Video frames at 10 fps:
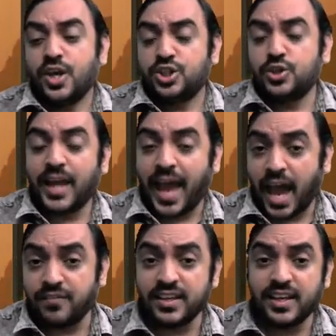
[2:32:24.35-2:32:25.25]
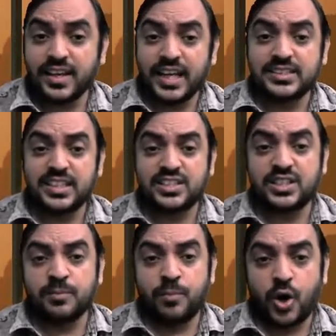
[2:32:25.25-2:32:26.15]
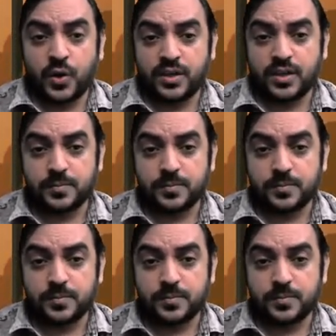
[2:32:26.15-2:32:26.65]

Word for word: You are having an existing bond.